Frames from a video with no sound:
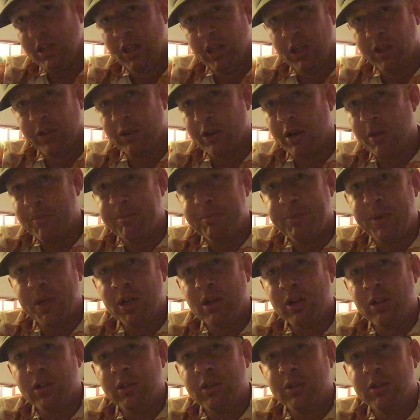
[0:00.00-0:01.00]
either a
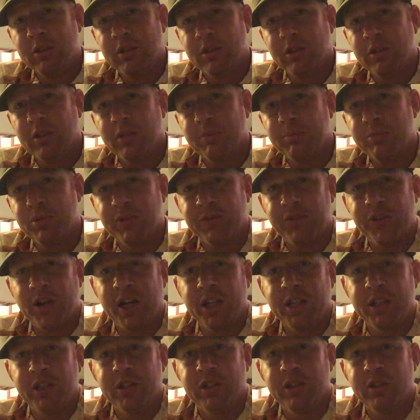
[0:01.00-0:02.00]
bill
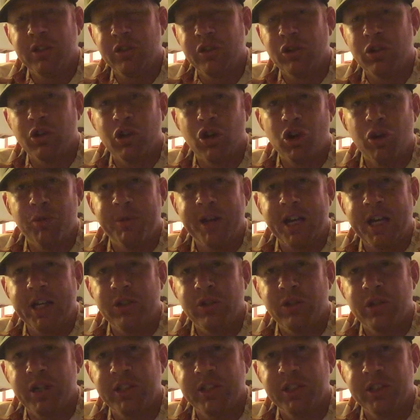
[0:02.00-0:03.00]
providing your home
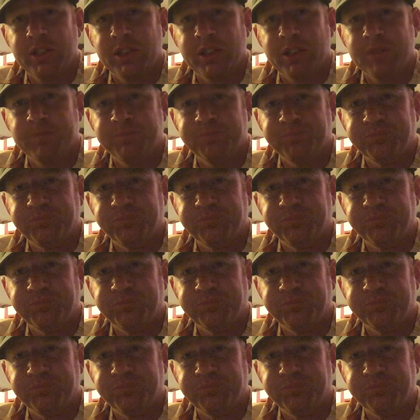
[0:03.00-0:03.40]
address,